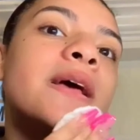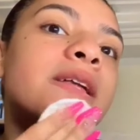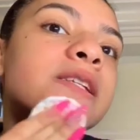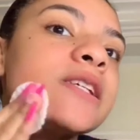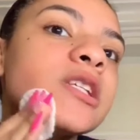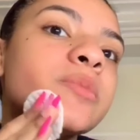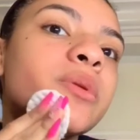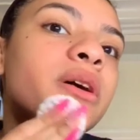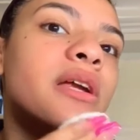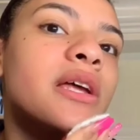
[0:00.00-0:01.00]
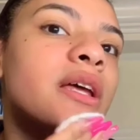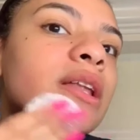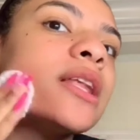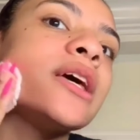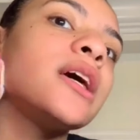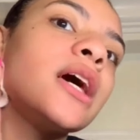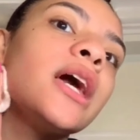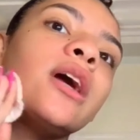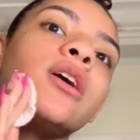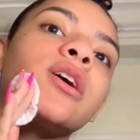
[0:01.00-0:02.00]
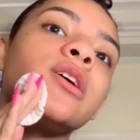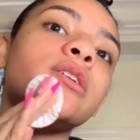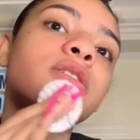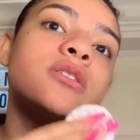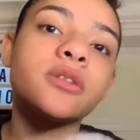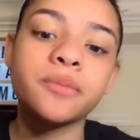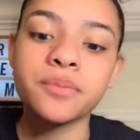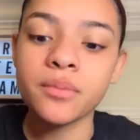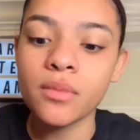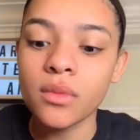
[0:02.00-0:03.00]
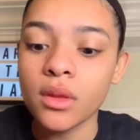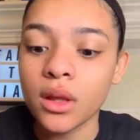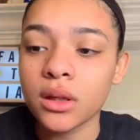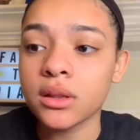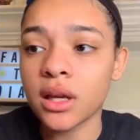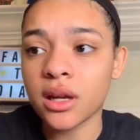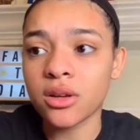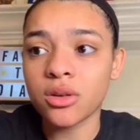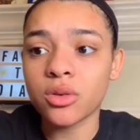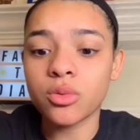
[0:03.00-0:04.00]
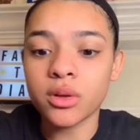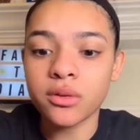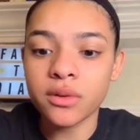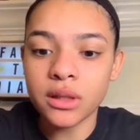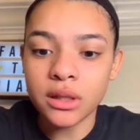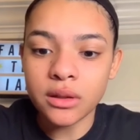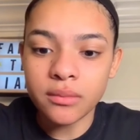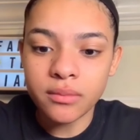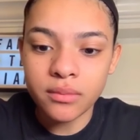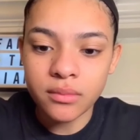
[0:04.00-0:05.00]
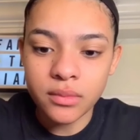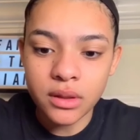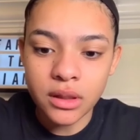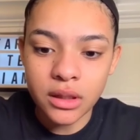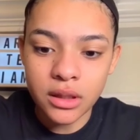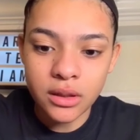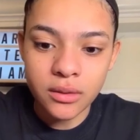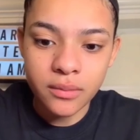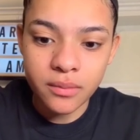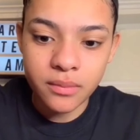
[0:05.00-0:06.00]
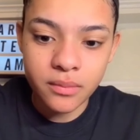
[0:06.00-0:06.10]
and just put it in like areas that I know were really needed.